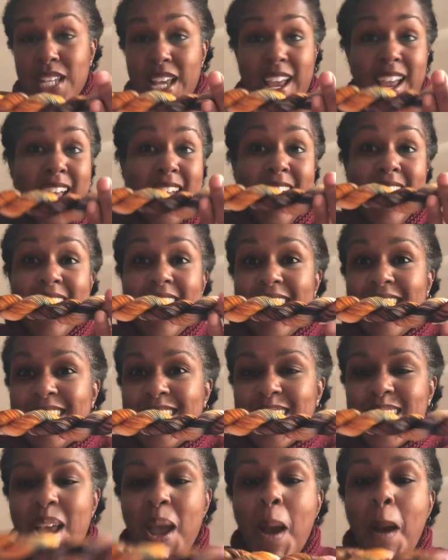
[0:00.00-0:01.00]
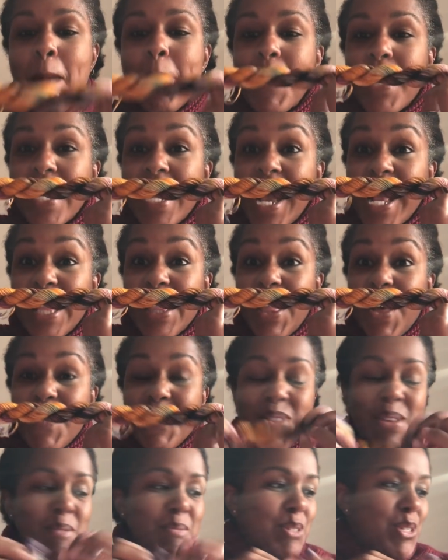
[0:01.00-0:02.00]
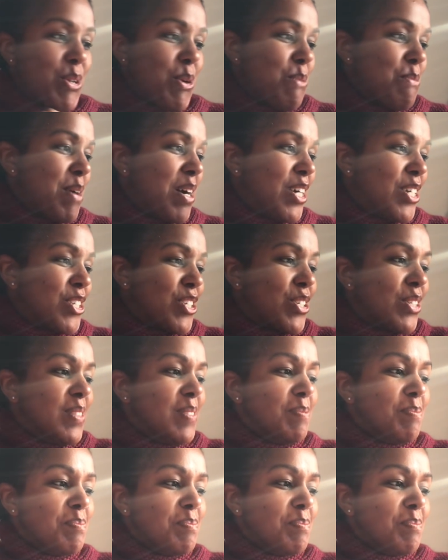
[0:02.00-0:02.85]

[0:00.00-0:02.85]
days, but I love them so much.